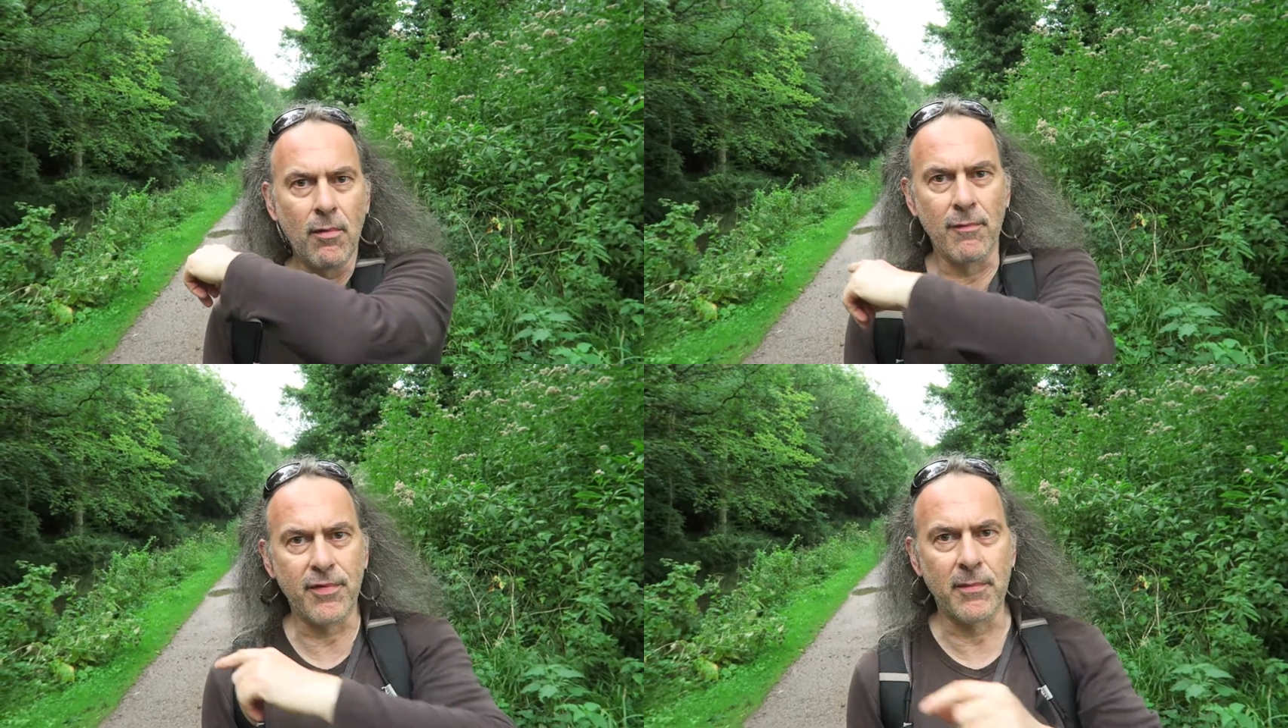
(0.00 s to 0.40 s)

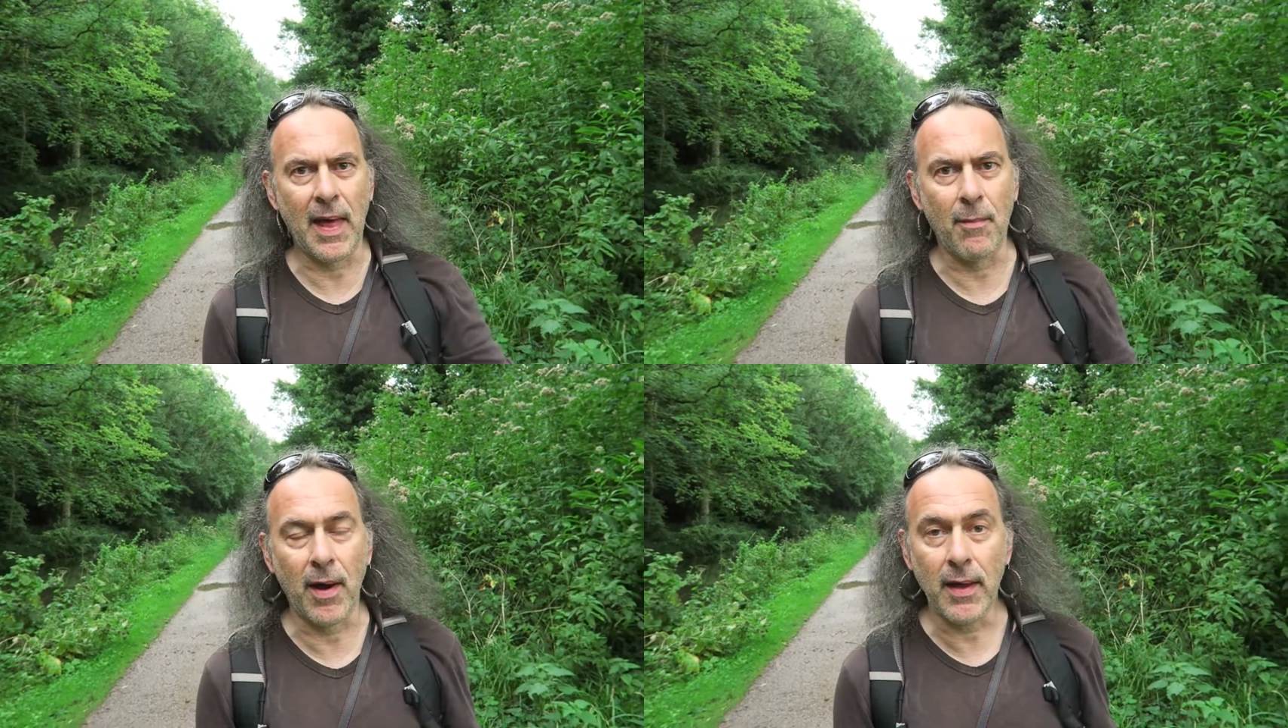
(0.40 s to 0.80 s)
one
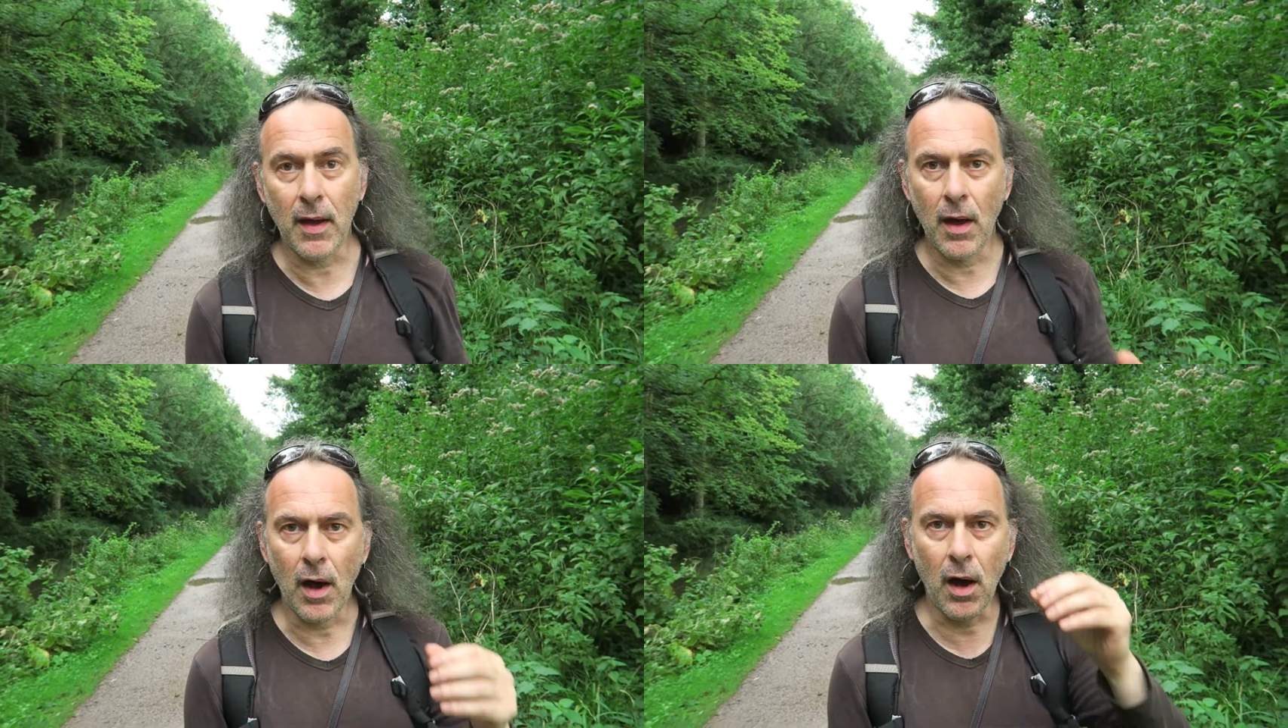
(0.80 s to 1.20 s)
from that
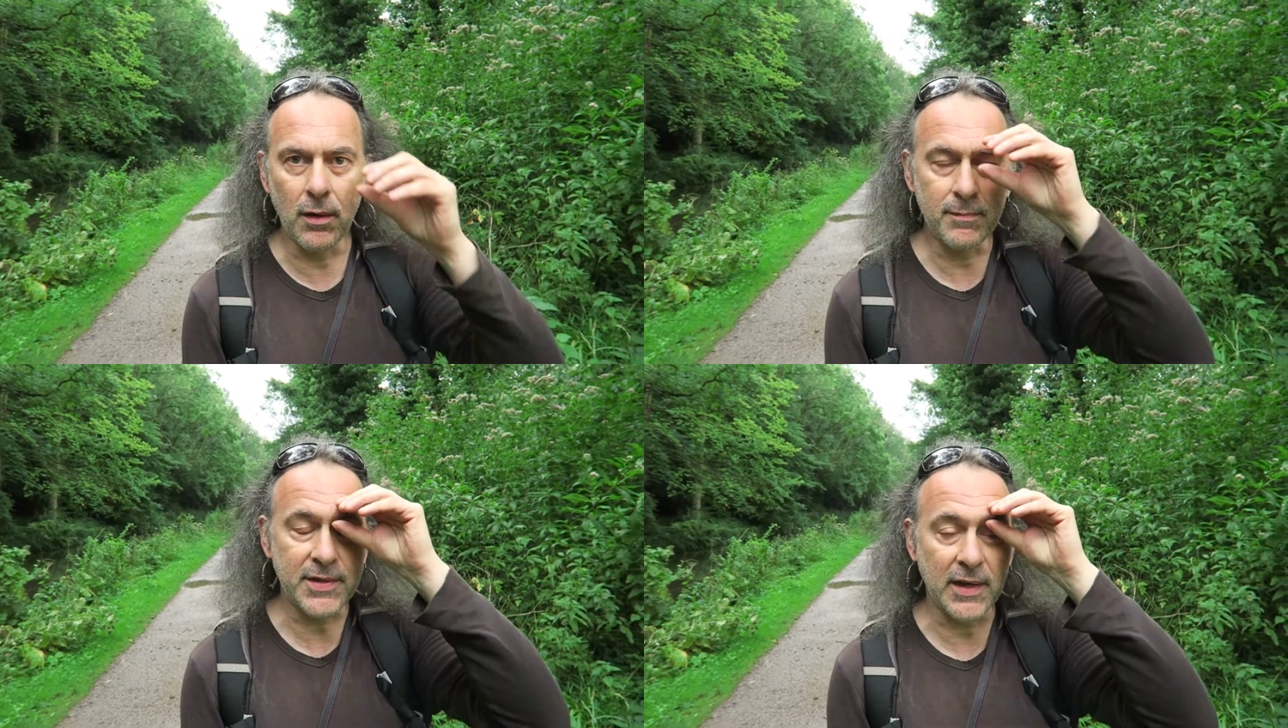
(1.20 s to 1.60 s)
way,
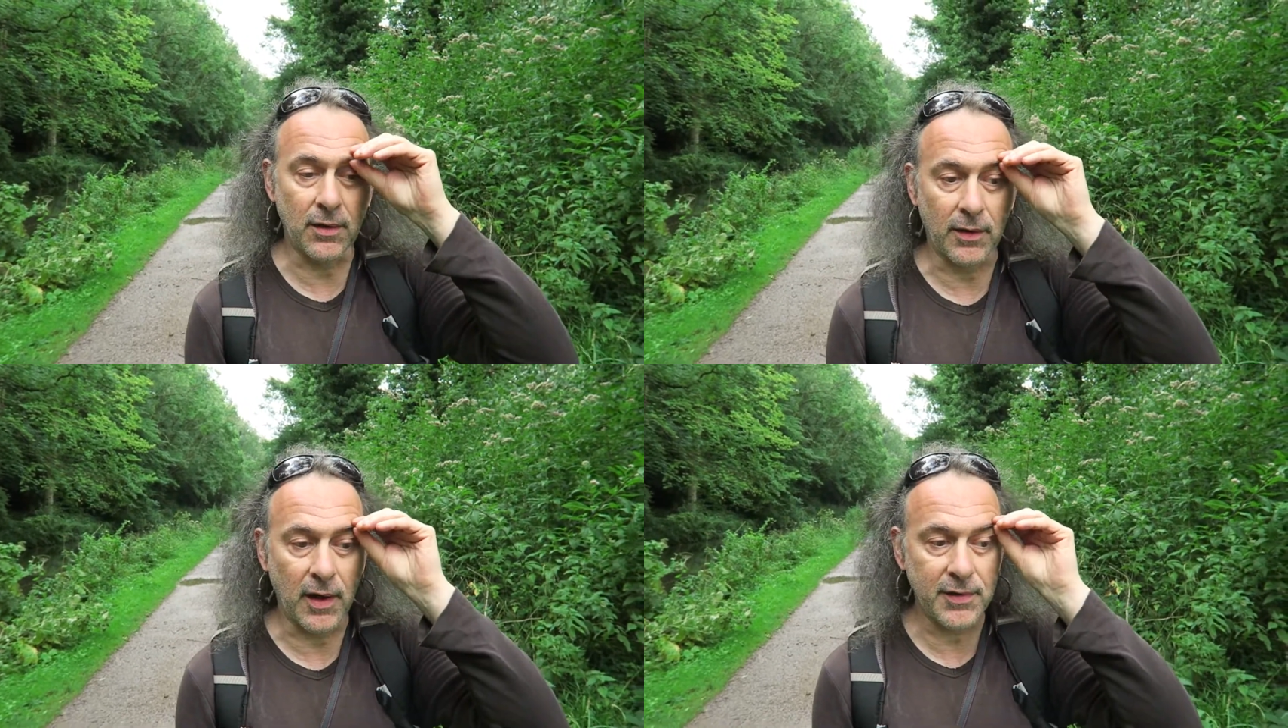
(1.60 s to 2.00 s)
homed in on